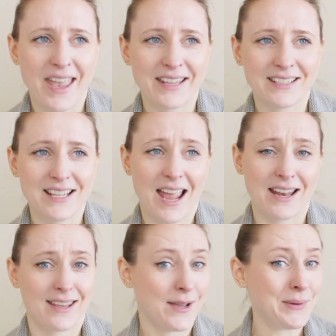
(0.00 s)

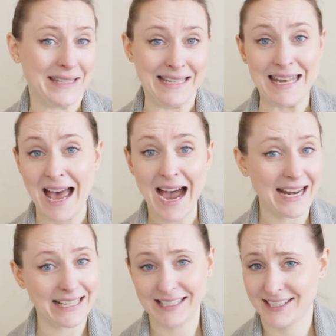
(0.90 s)
Instead, it was
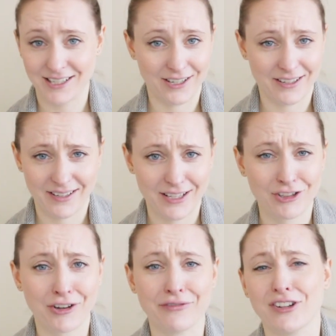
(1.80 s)
not easier. It
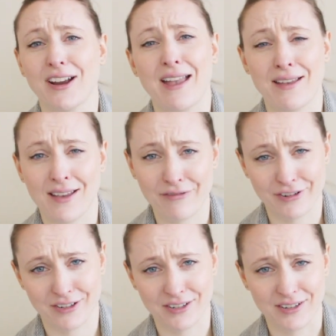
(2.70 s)
took
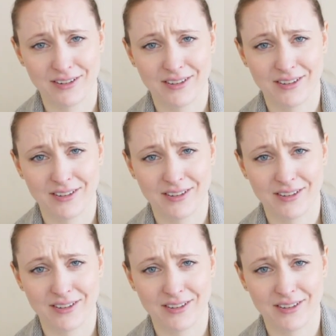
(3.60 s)
forever.